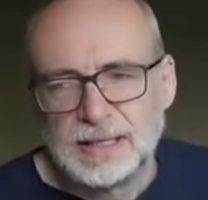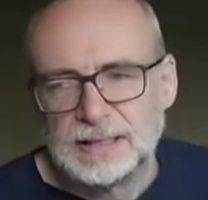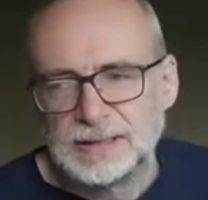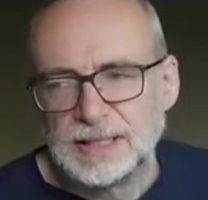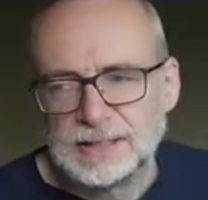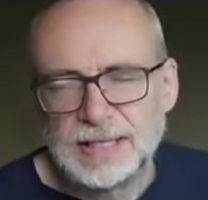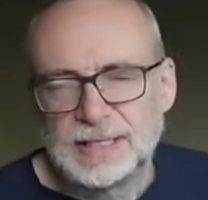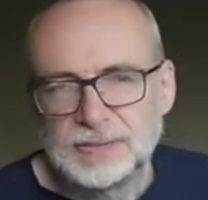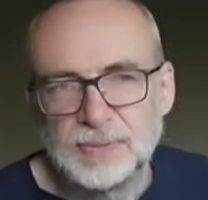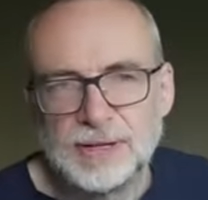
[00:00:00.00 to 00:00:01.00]
a
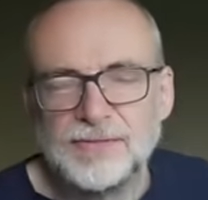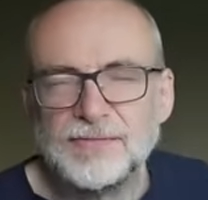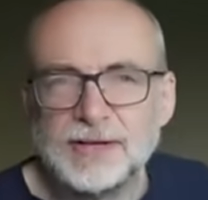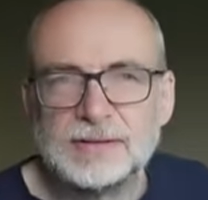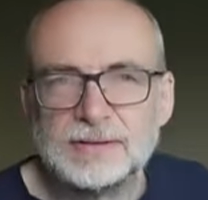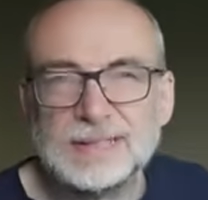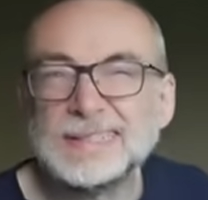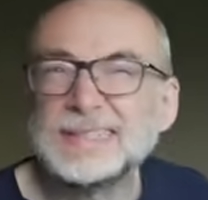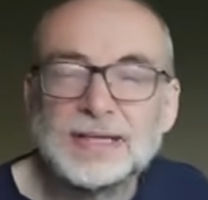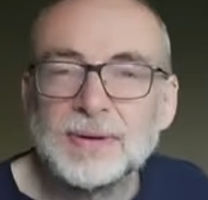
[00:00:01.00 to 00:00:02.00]
sense where you feel
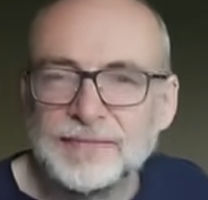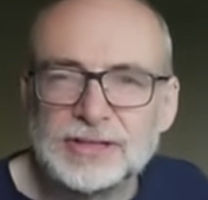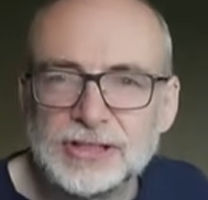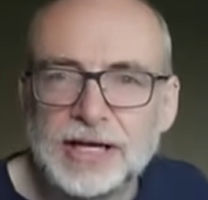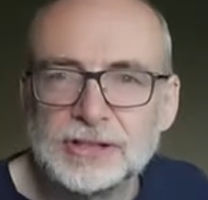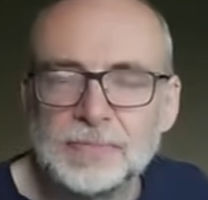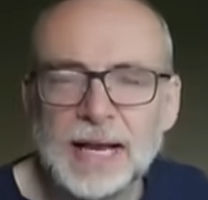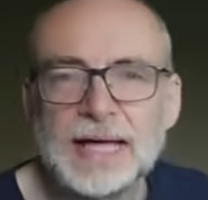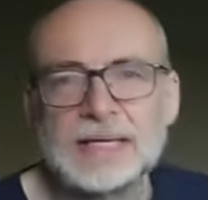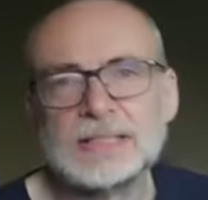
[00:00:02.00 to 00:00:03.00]
that you have to change your
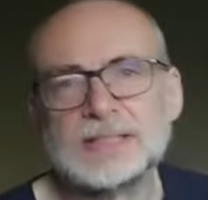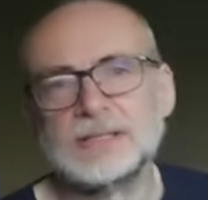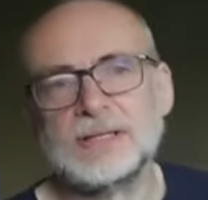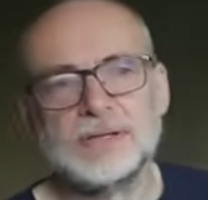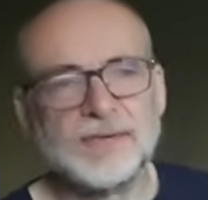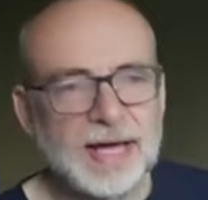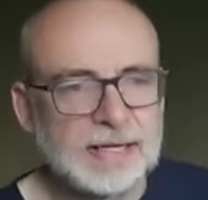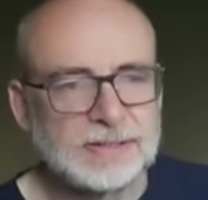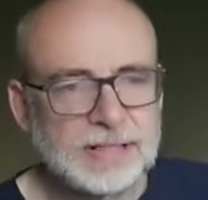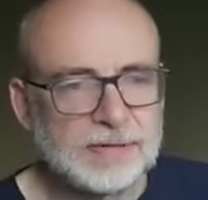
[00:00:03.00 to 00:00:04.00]
plans. You know, you've
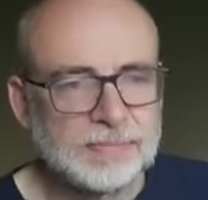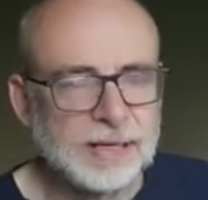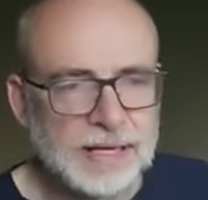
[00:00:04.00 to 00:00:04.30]
had a set of